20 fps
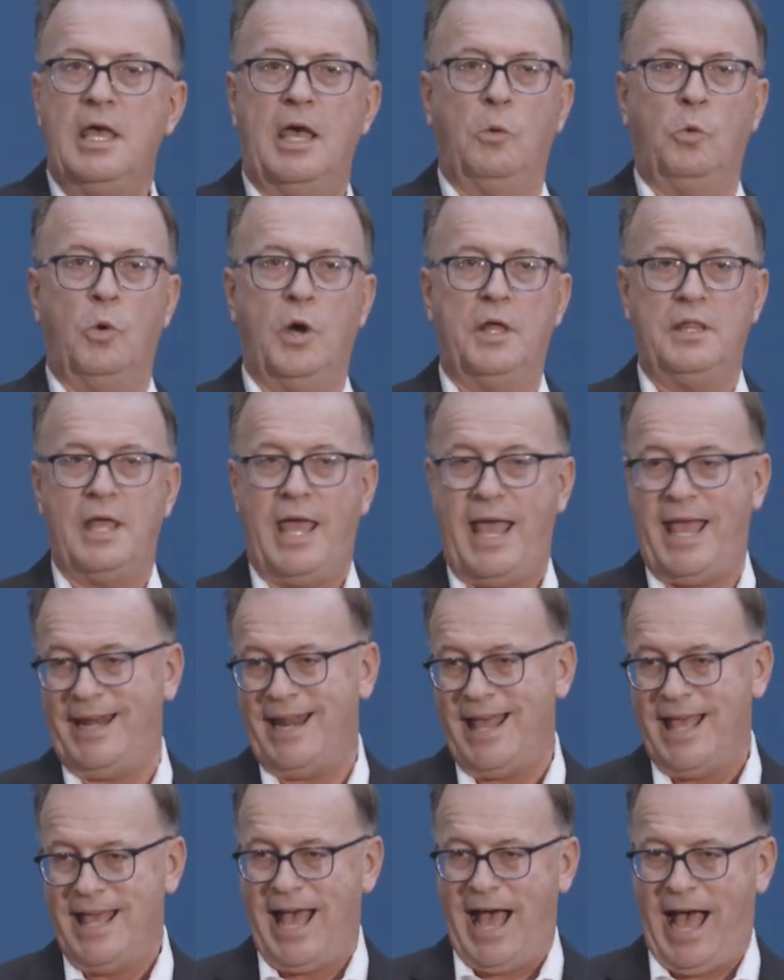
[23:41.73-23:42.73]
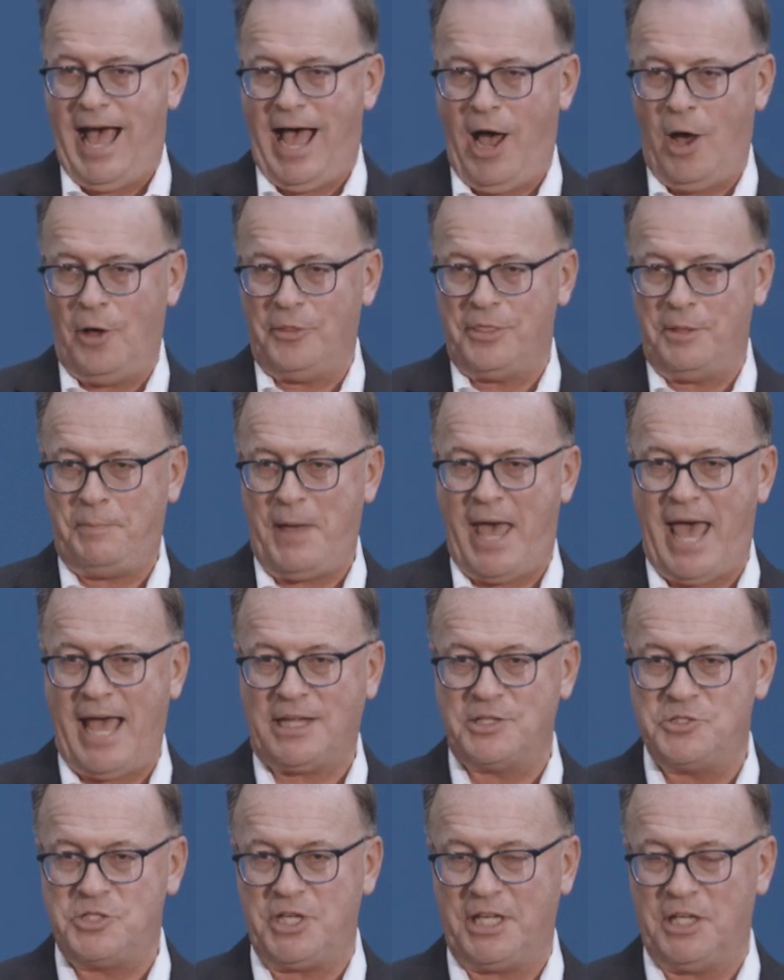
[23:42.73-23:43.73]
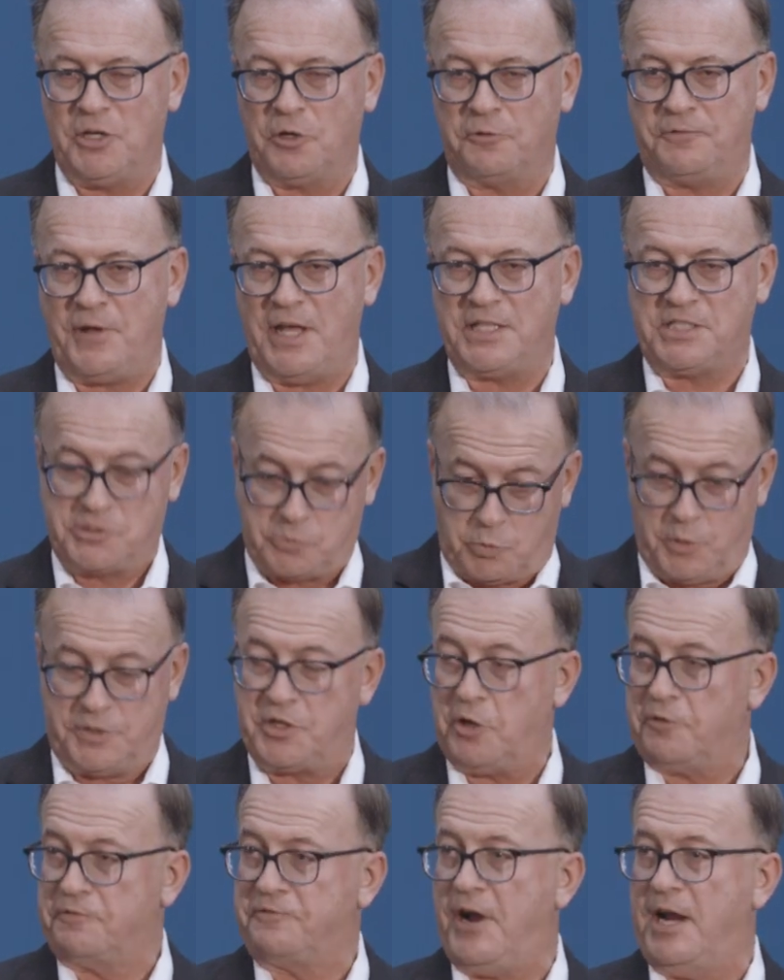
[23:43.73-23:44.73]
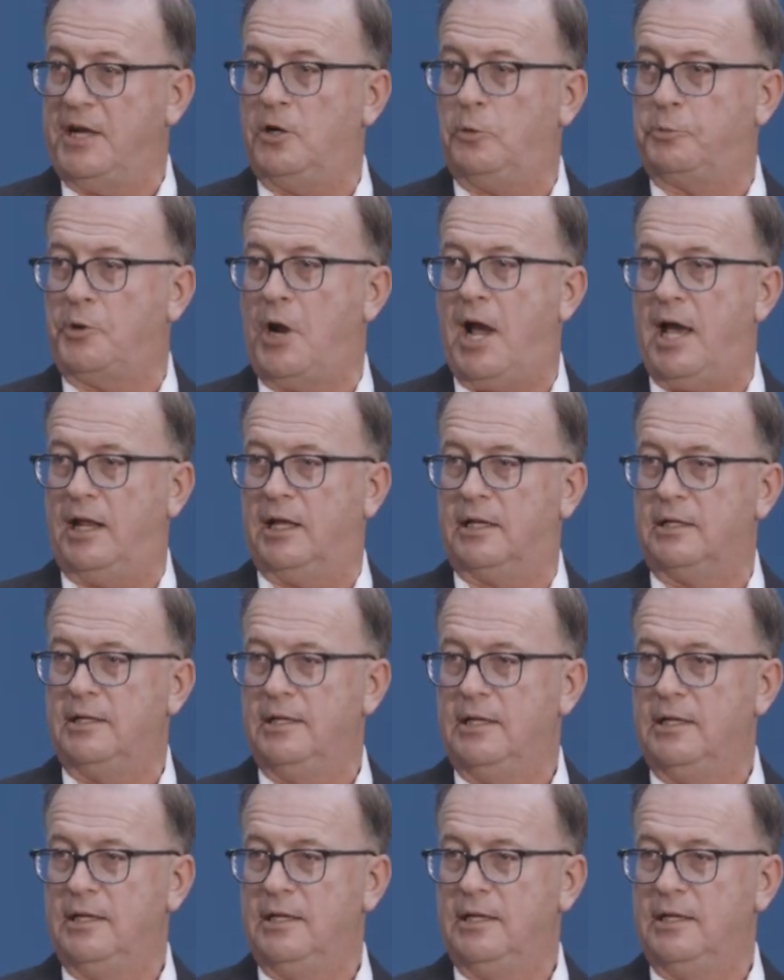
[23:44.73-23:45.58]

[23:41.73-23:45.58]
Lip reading: and how the packaging interfaces with their final product.